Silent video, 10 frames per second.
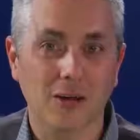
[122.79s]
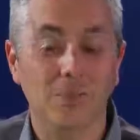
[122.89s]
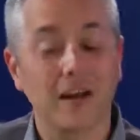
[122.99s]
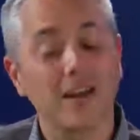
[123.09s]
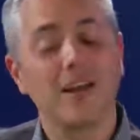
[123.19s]

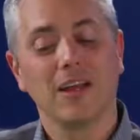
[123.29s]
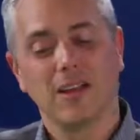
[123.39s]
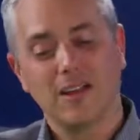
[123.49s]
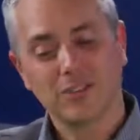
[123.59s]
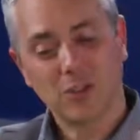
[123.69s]
But
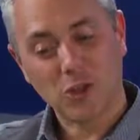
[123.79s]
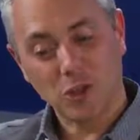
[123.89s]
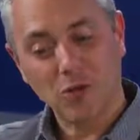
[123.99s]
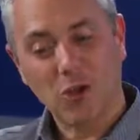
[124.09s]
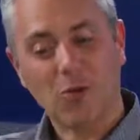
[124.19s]
so
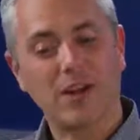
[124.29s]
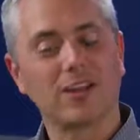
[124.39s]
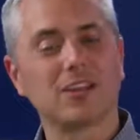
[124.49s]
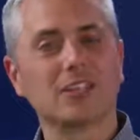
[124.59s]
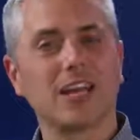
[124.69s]
you know what it
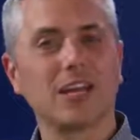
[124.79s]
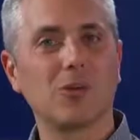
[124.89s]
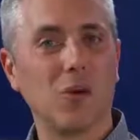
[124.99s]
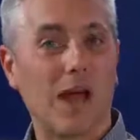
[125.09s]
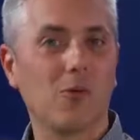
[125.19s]
looks like
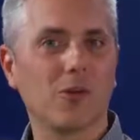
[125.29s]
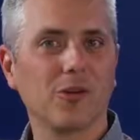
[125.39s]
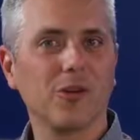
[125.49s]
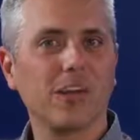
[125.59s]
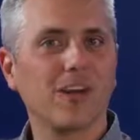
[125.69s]
and how we're
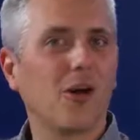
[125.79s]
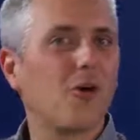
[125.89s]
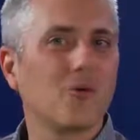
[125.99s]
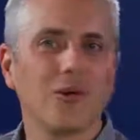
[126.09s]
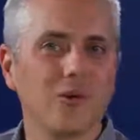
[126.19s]
doing it. All
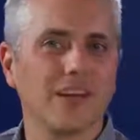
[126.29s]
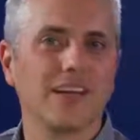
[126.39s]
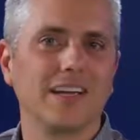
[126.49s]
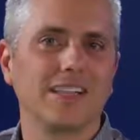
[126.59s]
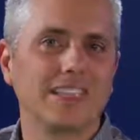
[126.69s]
we're doing
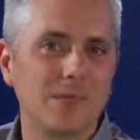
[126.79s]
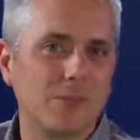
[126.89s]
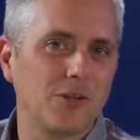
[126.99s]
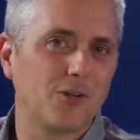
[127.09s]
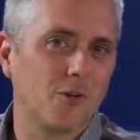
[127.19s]
is
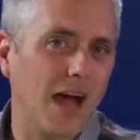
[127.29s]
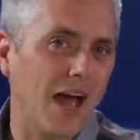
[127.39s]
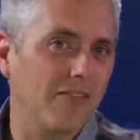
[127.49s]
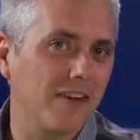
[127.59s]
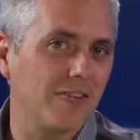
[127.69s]
simply
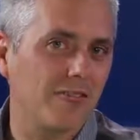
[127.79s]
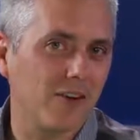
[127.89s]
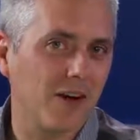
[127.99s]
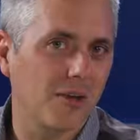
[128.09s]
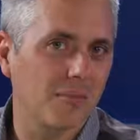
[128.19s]
deriving
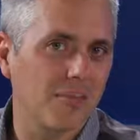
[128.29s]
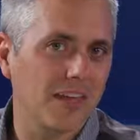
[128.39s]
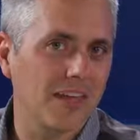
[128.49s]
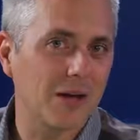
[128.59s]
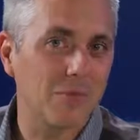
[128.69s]
from
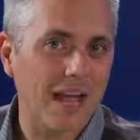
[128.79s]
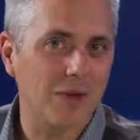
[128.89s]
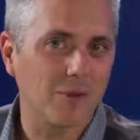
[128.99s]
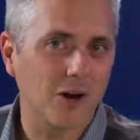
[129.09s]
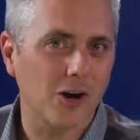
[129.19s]
the
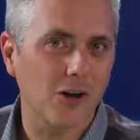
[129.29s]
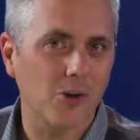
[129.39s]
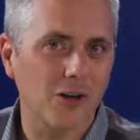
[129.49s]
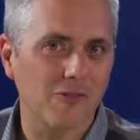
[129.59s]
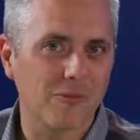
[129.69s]
command bar and
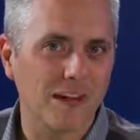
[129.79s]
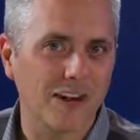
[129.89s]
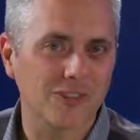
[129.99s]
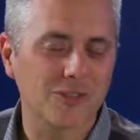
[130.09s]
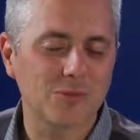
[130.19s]
going from
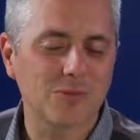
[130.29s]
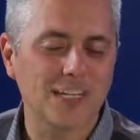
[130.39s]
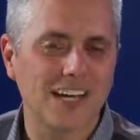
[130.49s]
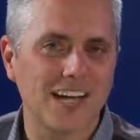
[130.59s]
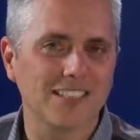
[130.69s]
there. So it's
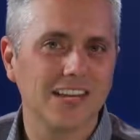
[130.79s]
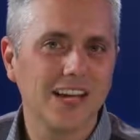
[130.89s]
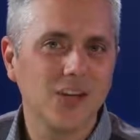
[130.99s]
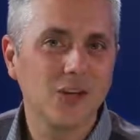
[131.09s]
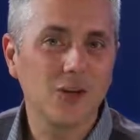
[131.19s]
pretty nice.
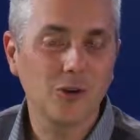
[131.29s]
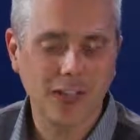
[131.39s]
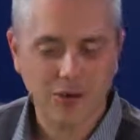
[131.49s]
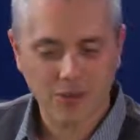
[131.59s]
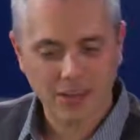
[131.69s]
You can do a
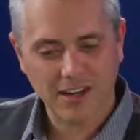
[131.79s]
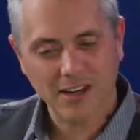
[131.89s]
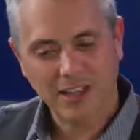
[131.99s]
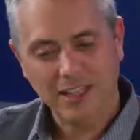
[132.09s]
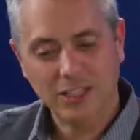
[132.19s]
lot with it.
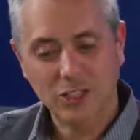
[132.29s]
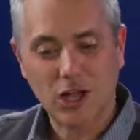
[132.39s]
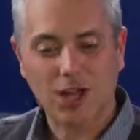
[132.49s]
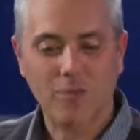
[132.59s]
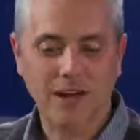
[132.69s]
Let's
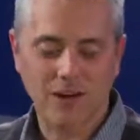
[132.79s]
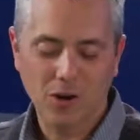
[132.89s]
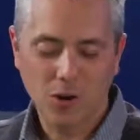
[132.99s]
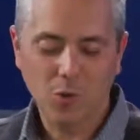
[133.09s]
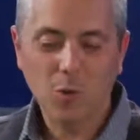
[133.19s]
talk about
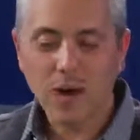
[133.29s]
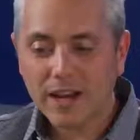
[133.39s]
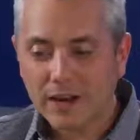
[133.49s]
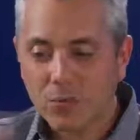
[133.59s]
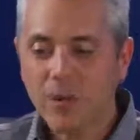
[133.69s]

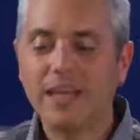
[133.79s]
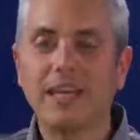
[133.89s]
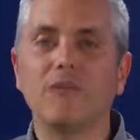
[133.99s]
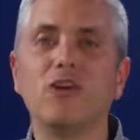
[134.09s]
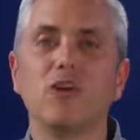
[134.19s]
what we
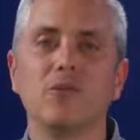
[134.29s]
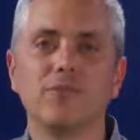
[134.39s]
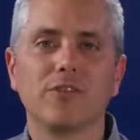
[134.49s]
give you.